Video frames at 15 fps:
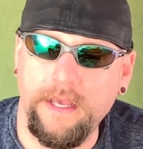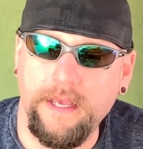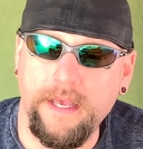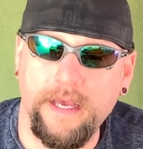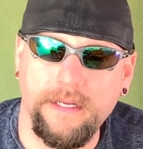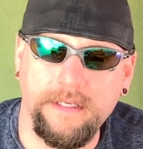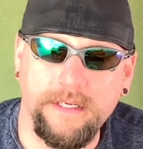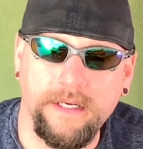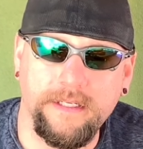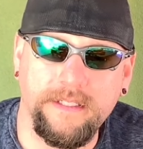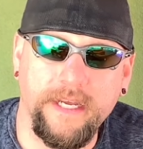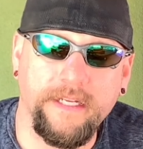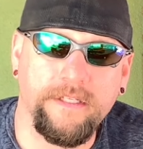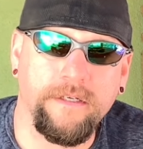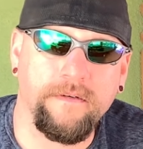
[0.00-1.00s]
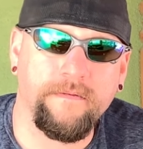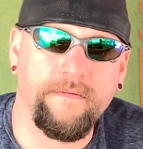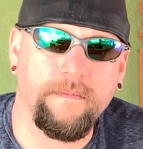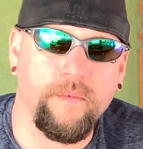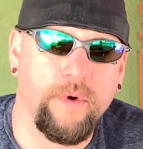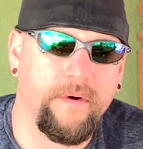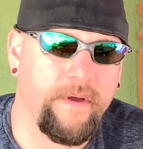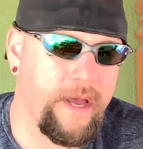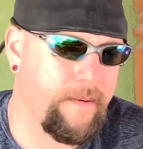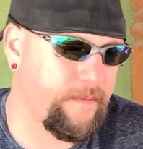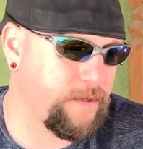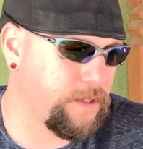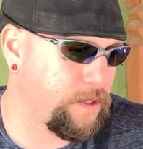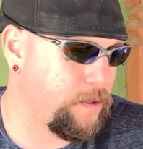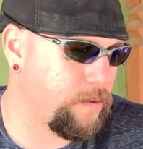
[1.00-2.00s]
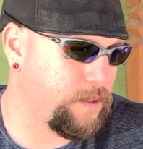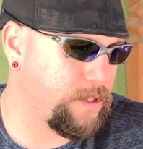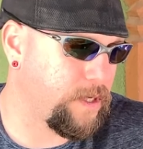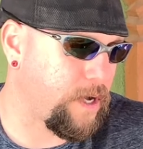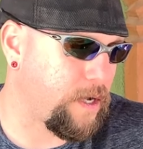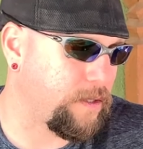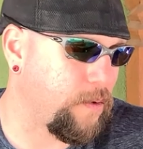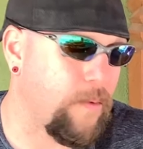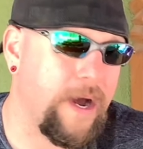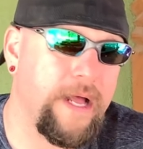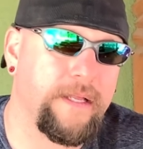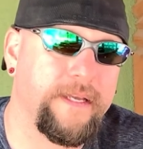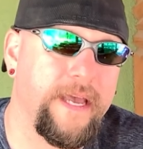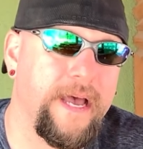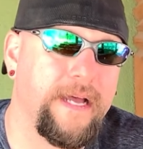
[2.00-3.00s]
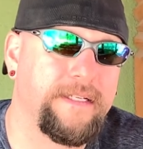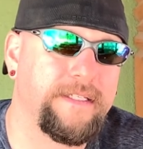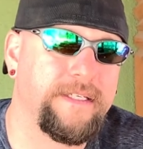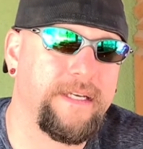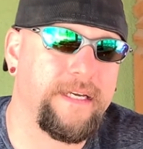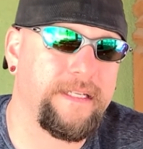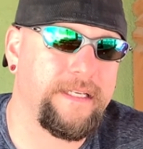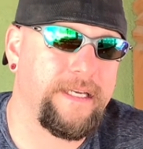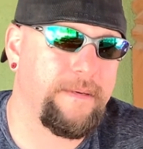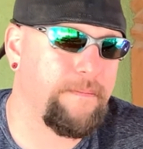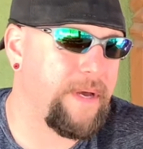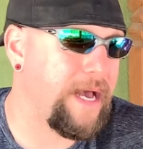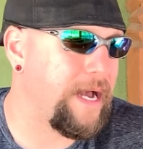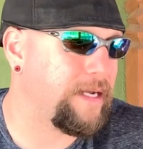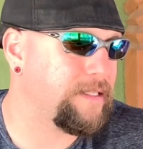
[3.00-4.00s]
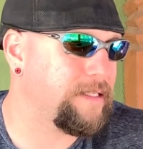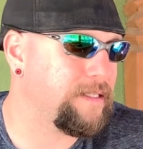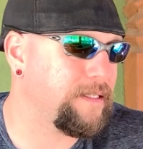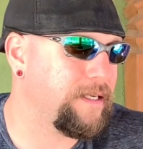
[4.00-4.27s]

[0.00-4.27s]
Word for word: And uh, stay tuned for more episodes on the Wildcat and the Impact.